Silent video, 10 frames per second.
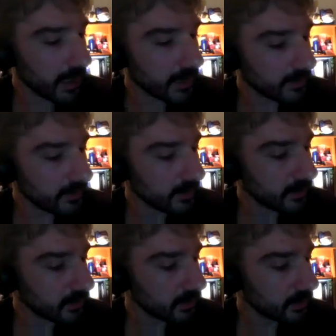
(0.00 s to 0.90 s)
I
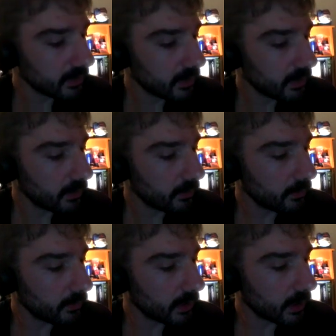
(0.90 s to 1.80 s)
think
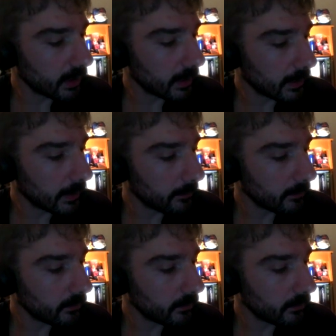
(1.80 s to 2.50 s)
uh,